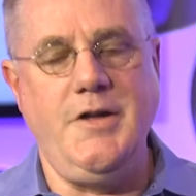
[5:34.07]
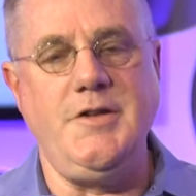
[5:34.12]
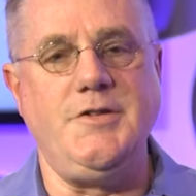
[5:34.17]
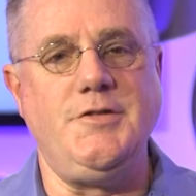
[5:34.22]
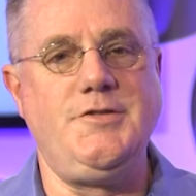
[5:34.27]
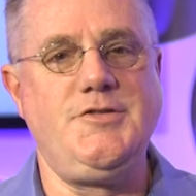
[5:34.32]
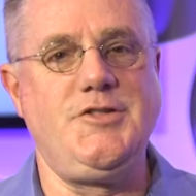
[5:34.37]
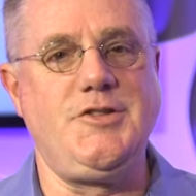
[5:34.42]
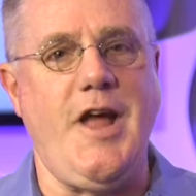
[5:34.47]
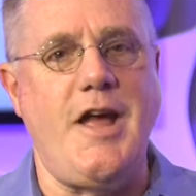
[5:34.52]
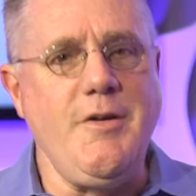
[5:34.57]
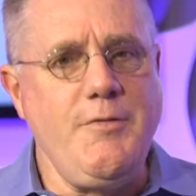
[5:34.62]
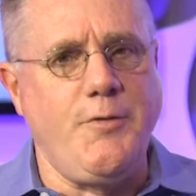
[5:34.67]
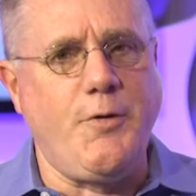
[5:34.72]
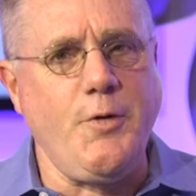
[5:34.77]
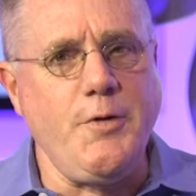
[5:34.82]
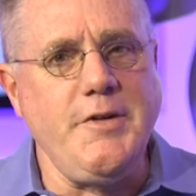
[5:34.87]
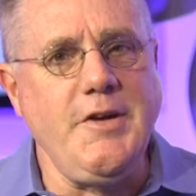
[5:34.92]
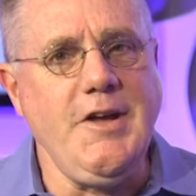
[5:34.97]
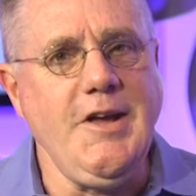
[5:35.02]

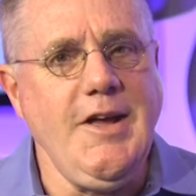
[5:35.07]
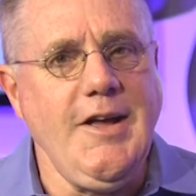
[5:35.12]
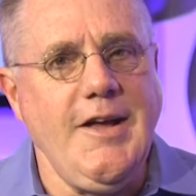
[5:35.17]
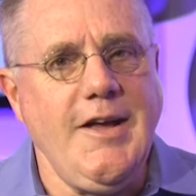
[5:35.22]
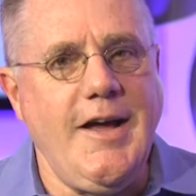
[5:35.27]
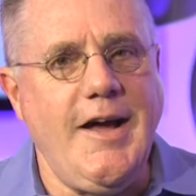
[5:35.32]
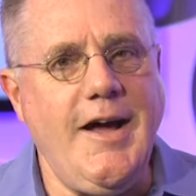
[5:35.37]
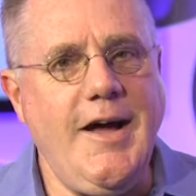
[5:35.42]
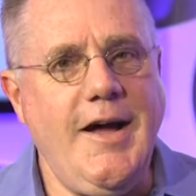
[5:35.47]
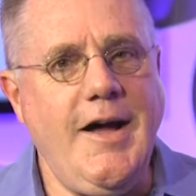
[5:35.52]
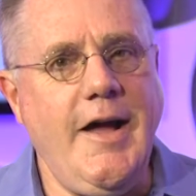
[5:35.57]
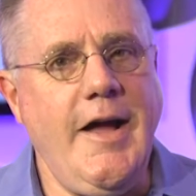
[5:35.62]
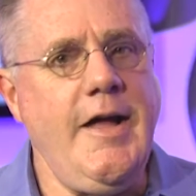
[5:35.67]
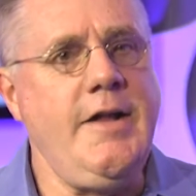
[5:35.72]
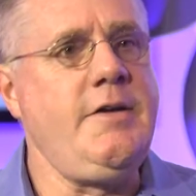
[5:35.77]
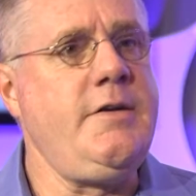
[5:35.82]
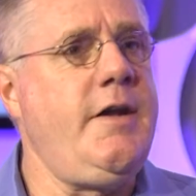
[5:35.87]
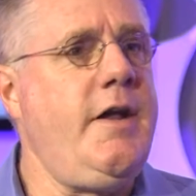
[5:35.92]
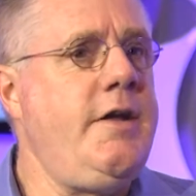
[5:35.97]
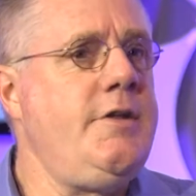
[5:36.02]
stifled,
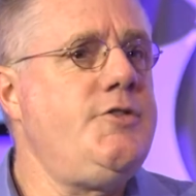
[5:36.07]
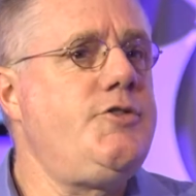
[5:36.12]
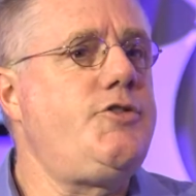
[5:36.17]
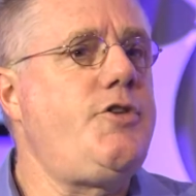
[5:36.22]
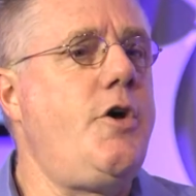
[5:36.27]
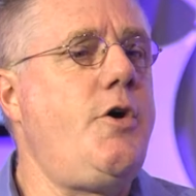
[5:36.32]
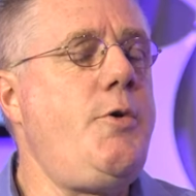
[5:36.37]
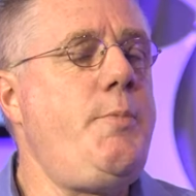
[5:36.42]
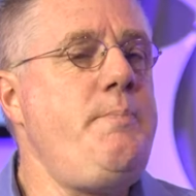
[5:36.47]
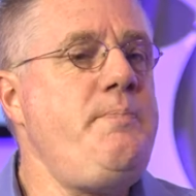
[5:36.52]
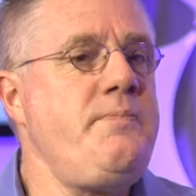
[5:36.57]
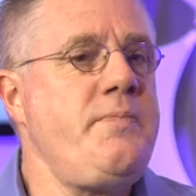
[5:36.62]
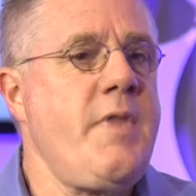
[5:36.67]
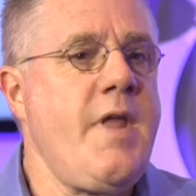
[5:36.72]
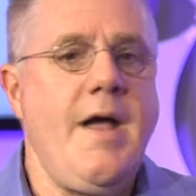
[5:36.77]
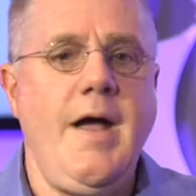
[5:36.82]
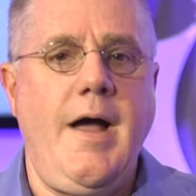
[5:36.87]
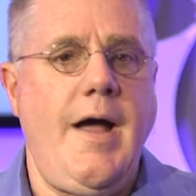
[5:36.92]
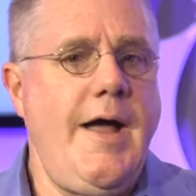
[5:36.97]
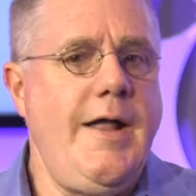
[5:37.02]
and so
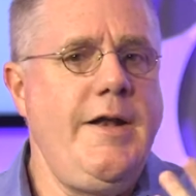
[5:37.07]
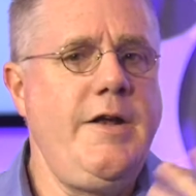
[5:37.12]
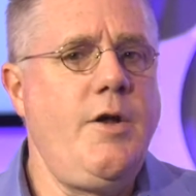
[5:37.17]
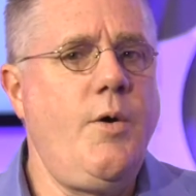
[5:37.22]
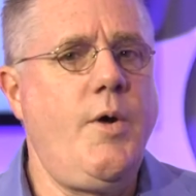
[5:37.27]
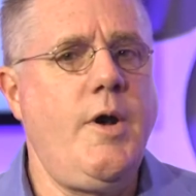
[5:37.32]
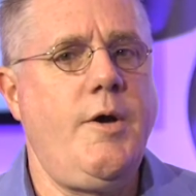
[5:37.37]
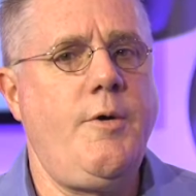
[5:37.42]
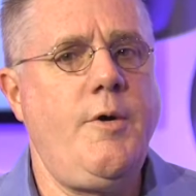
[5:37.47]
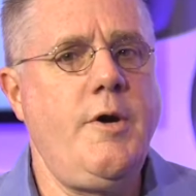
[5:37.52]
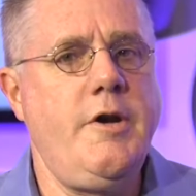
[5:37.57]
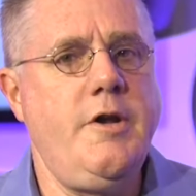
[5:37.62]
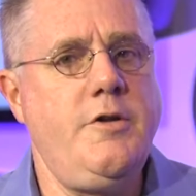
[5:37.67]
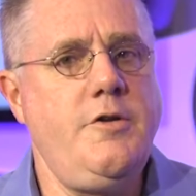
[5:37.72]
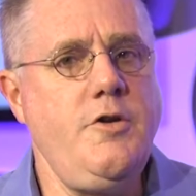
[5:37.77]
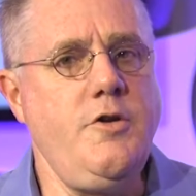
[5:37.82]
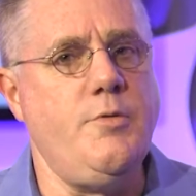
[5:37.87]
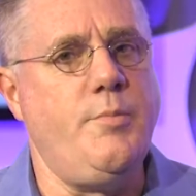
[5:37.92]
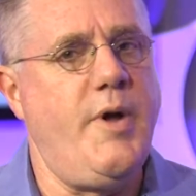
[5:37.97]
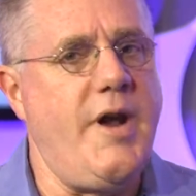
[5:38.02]
I didn't know what I wanted to
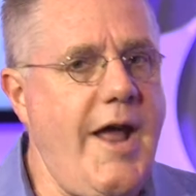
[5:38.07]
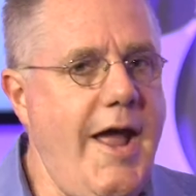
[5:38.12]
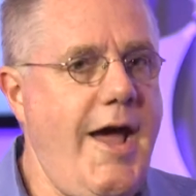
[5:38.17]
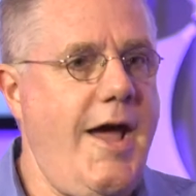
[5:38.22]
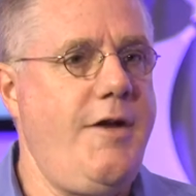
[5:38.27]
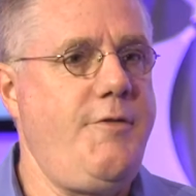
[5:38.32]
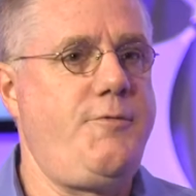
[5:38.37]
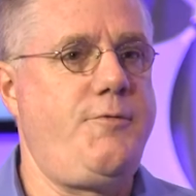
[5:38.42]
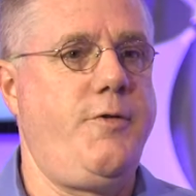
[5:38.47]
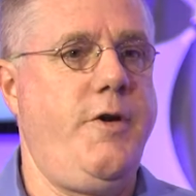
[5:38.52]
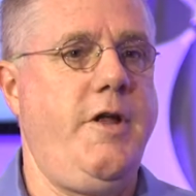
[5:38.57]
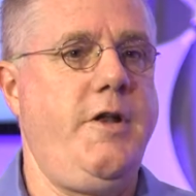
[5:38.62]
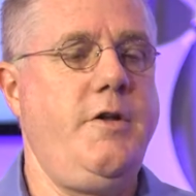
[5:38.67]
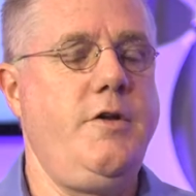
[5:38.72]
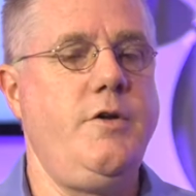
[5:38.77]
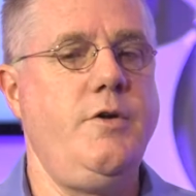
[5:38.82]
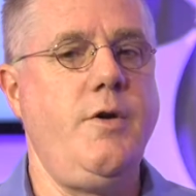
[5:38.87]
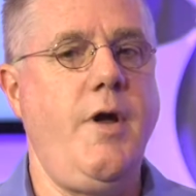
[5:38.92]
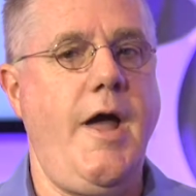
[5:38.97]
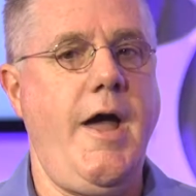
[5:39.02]
do. But I had a friend
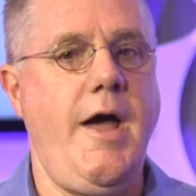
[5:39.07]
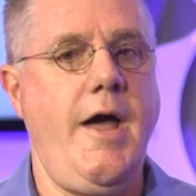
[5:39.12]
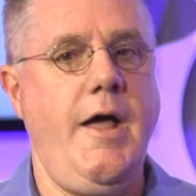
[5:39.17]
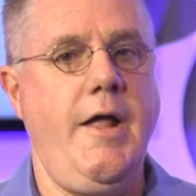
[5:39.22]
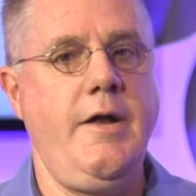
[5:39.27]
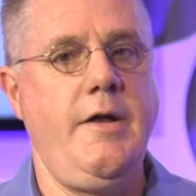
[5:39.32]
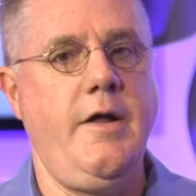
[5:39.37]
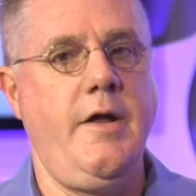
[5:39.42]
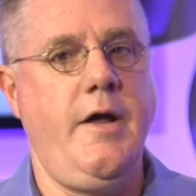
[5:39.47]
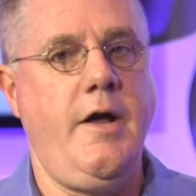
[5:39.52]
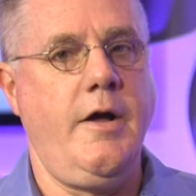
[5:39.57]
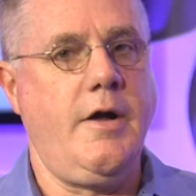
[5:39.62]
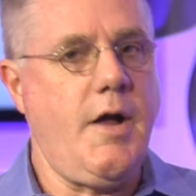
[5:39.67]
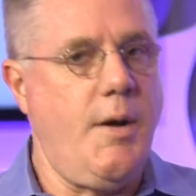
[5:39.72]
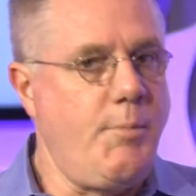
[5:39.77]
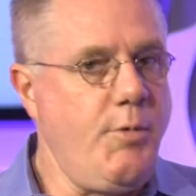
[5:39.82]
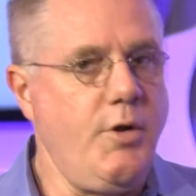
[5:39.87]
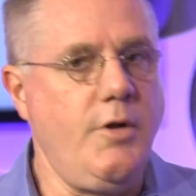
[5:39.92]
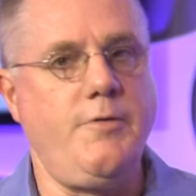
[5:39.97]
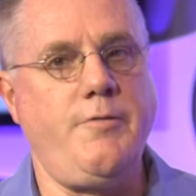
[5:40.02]
who had a
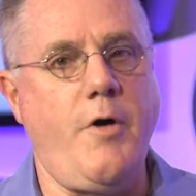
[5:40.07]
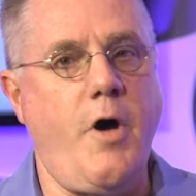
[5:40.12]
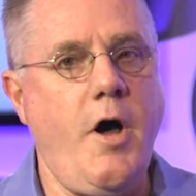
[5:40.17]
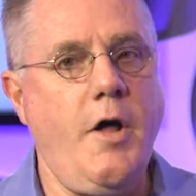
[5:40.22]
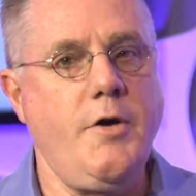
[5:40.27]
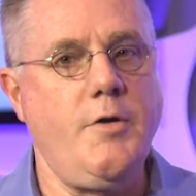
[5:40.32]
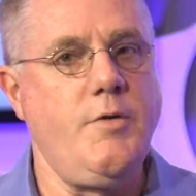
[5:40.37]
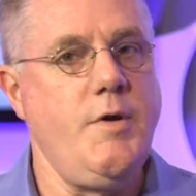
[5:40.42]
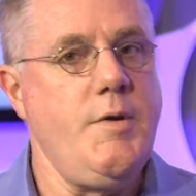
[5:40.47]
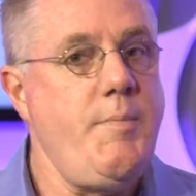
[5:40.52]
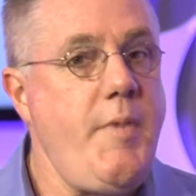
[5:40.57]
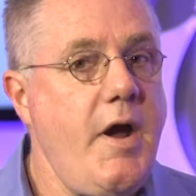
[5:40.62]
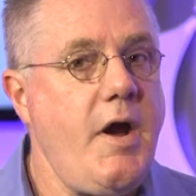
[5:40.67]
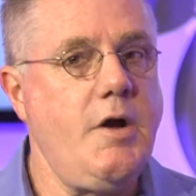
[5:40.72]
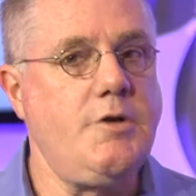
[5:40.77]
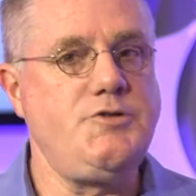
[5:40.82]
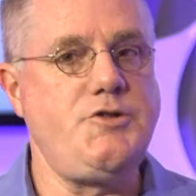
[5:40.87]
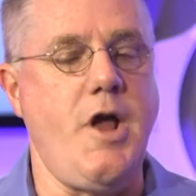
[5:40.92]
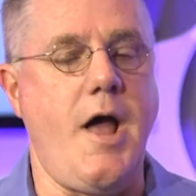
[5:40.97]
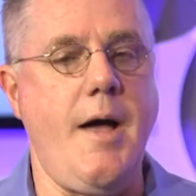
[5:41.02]
couple of auto
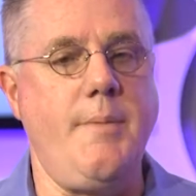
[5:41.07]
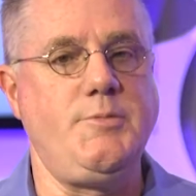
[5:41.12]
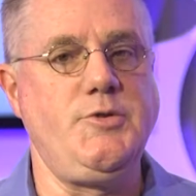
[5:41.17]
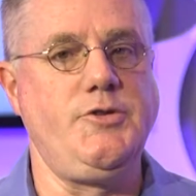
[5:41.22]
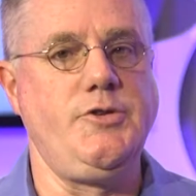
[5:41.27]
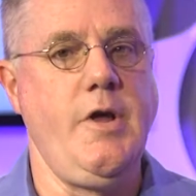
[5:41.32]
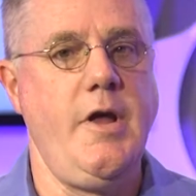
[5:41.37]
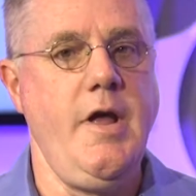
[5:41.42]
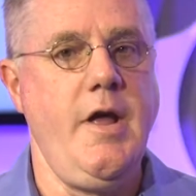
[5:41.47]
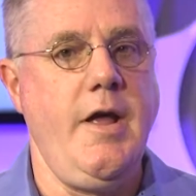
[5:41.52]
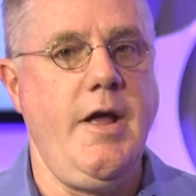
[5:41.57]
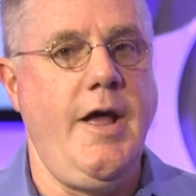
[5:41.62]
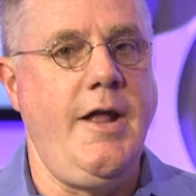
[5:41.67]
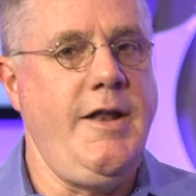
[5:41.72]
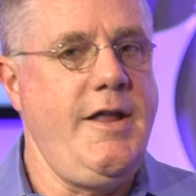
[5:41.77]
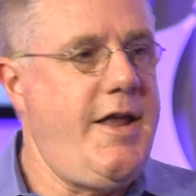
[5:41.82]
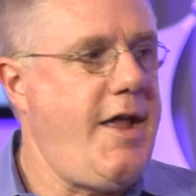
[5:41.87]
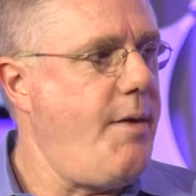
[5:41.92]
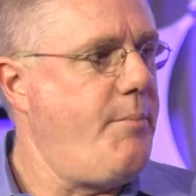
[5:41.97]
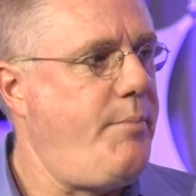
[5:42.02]
repair shops, and
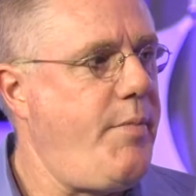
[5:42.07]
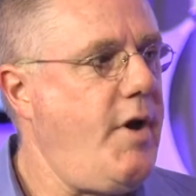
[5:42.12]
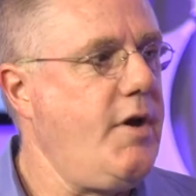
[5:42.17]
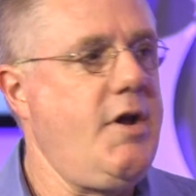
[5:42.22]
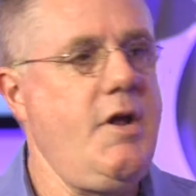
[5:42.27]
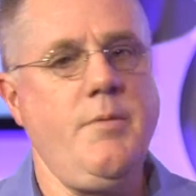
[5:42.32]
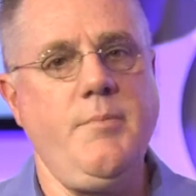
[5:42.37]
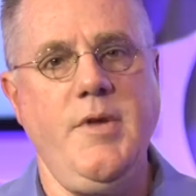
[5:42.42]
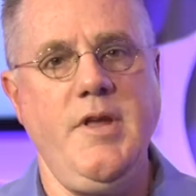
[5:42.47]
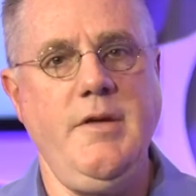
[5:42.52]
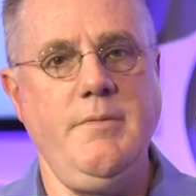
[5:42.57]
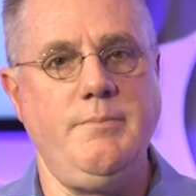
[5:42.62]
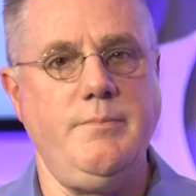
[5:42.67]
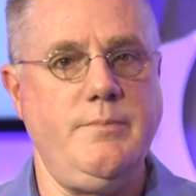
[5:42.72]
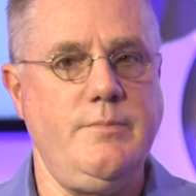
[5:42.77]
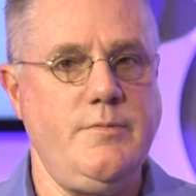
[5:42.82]
he kept bugging me.